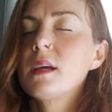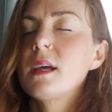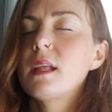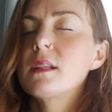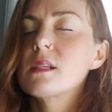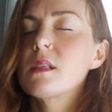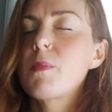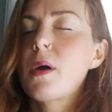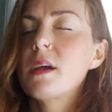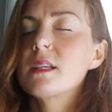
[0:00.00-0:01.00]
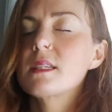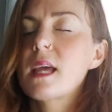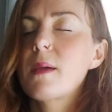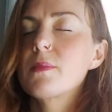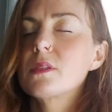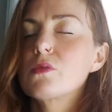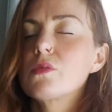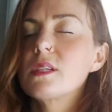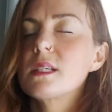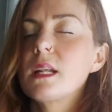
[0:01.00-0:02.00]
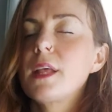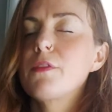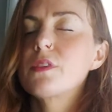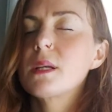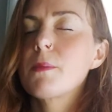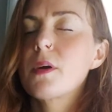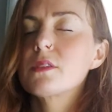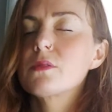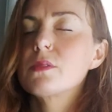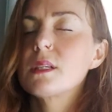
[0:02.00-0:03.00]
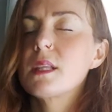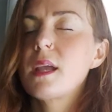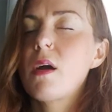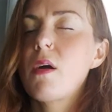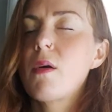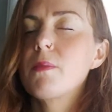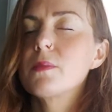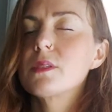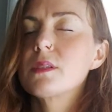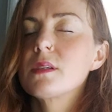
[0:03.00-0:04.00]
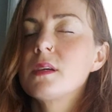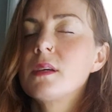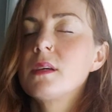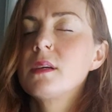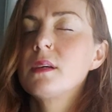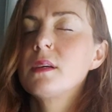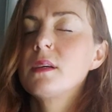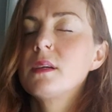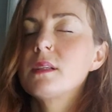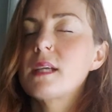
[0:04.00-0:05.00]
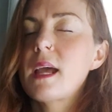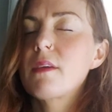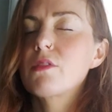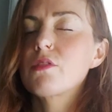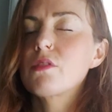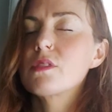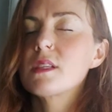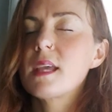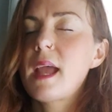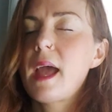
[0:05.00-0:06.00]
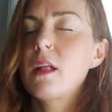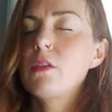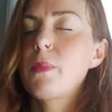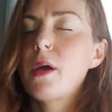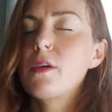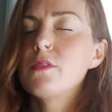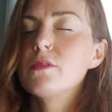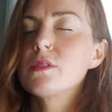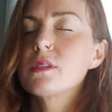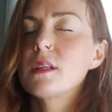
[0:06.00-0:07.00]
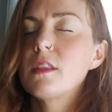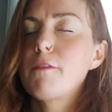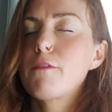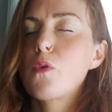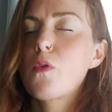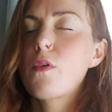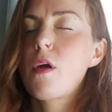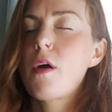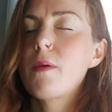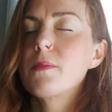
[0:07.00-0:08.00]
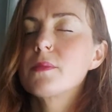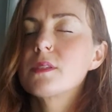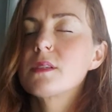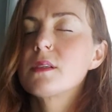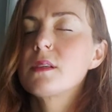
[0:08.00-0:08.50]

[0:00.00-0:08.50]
into the biceps, all these lifting muscles in the arms, down through to the elbows and the forearms,